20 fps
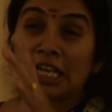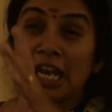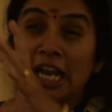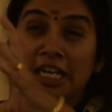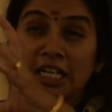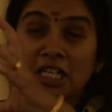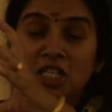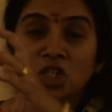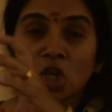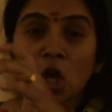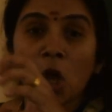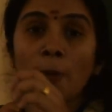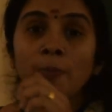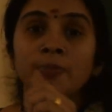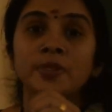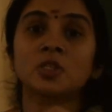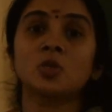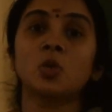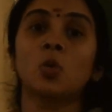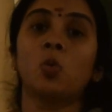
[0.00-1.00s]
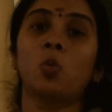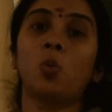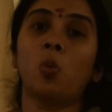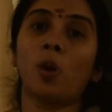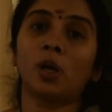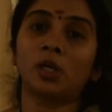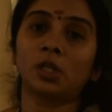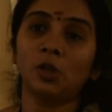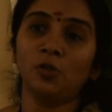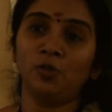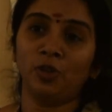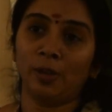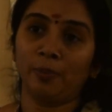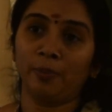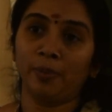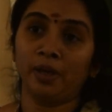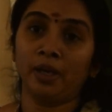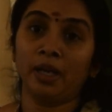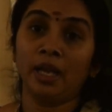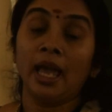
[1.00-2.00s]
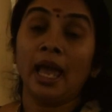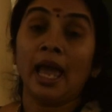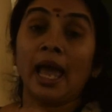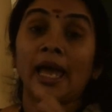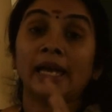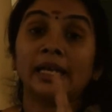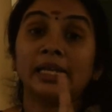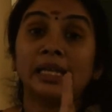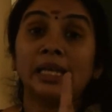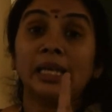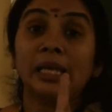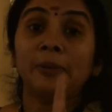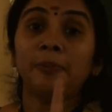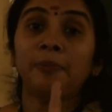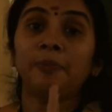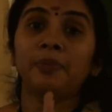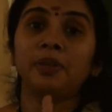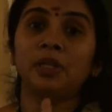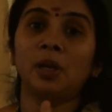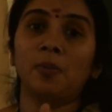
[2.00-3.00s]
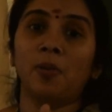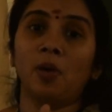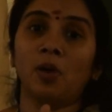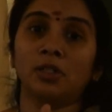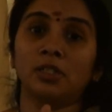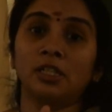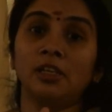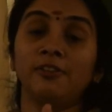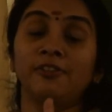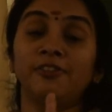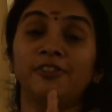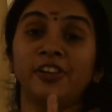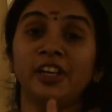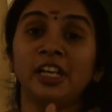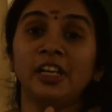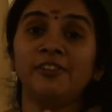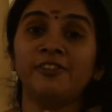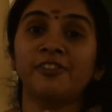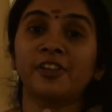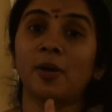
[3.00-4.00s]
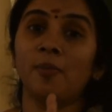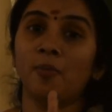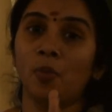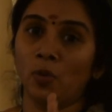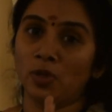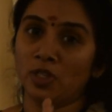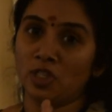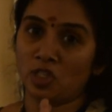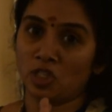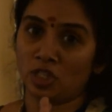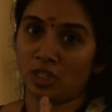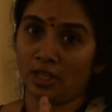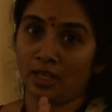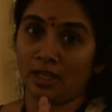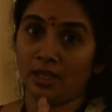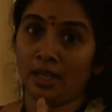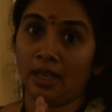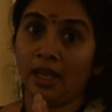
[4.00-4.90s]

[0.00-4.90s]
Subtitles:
It absorbs water vapor and keep the bottle free from moisture,